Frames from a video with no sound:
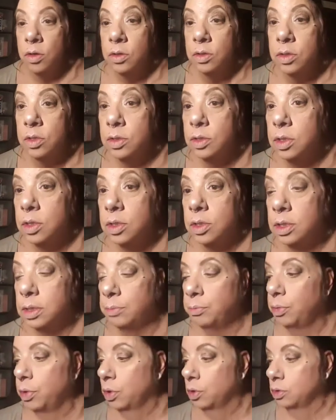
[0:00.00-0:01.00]
Just a
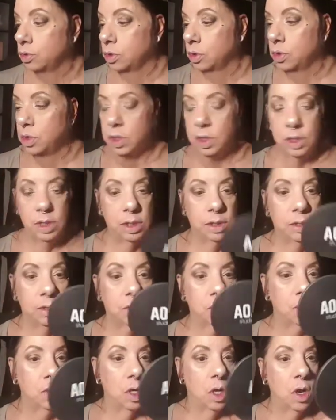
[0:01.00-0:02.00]
simple, so
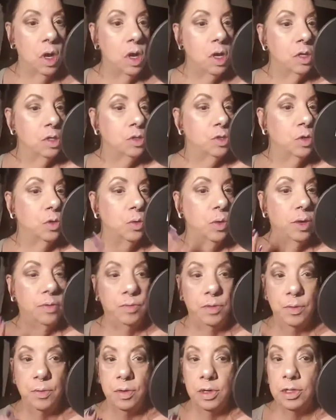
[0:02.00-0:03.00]

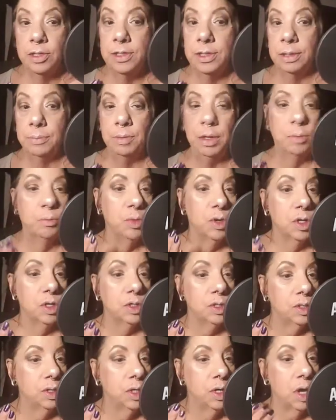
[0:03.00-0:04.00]
if you were to see me in
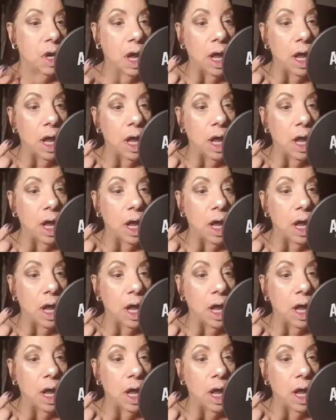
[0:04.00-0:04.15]
person,